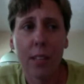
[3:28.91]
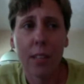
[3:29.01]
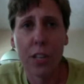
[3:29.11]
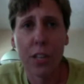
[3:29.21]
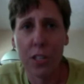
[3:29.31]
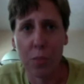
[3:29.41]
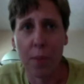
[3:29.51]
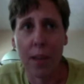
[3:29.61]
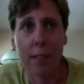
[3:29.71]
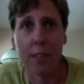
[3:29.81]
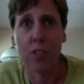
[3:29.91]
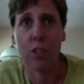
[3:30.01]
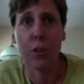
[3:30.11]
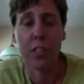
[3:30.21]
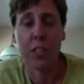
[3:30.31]
learning to pay
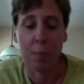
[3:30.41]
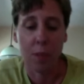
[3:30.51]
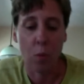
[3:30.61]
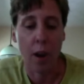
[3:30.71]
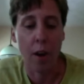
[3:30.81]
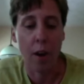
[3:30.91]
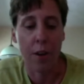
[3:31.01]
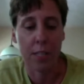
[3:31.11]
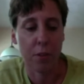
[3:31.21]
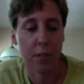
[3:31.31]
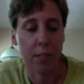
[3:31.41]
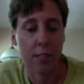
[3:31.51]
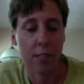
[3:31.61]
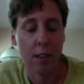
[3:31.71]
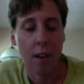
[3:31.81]
attention, learning to be aware and
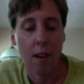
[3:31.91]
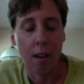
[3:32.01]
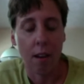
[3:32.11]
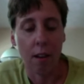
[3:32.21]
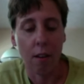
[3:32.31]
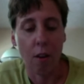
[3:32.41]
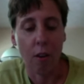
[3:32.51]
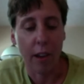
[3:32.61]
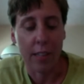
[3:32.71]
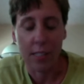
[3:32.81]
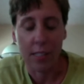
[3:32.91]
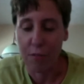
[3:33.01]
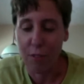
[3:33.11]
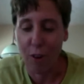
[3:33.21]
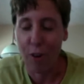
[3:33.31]
experience all kinds
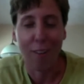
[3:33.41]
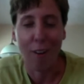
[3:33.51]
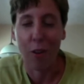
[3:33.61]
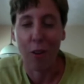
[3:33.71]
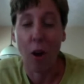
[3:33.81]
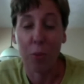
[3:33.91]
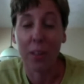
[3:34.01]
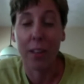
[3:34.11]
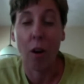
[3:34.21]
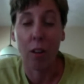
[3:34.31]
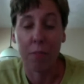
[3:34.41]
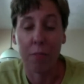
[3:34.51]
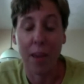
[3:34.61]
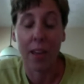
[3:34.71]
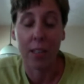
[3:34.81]
of all
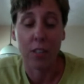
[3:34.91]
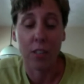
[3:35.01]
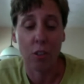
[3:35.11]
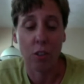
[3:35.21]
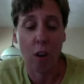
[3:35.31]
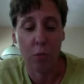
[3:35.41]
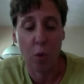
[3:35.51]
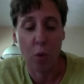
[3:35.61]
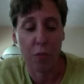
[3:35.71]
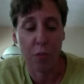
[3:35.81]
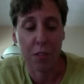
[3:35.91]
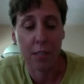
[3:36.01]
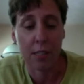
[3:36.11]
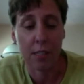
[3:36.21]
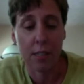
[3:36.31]
of paying attention to all of the wonderful
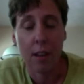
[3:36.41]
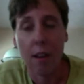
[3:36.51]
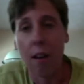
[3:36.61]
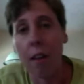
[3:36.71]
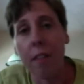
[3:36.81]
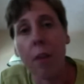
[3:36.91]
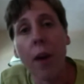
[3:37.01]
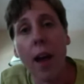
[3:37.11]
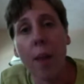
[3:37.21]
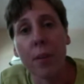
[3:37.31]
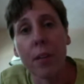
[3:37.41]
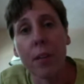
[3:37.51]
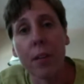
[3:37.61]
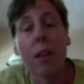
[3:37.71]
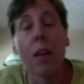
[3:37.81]
things that were
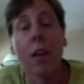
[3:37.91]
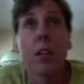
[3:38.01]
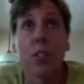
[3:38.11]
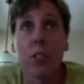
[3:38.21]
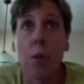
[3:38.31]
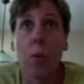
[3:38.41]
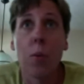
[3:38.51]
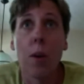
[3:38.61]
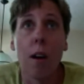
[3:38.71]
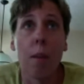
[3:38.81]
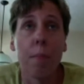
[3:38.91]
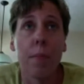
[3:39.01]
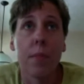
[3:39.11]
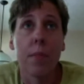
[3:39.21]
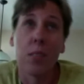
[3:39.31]
happening. So
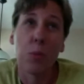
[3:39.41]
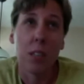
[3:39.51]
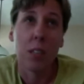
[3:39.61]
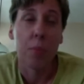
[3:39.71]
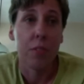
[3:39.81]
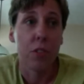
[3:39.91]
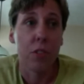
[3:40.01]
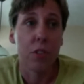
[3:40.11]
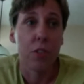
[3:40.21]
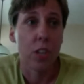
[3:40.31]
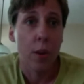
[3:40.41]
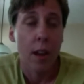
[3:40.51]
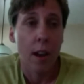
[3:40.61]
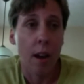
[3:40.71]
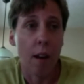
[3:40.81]
this was a couple of years
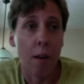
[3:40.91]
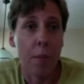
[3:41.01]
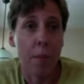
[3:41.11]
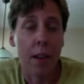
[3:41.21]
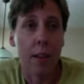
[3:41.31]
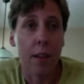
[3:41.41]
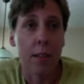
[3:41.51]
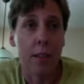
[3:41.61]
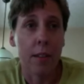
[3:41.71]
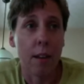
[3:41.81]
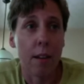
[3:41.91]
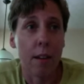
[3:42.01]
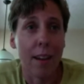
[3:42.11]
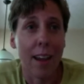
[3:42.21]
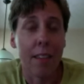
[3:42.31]
ago, and
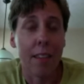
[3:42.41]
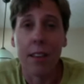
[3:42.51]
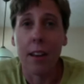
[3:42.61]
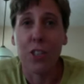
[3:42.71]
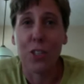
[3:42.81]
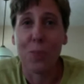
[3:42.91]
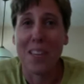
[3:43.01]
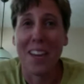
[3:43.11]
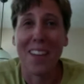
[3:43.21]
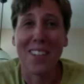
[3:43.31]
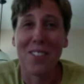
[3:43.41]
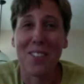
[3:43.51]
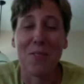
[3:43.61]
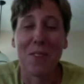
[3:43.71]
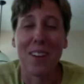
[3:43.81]
then I just began
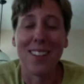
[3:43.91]
to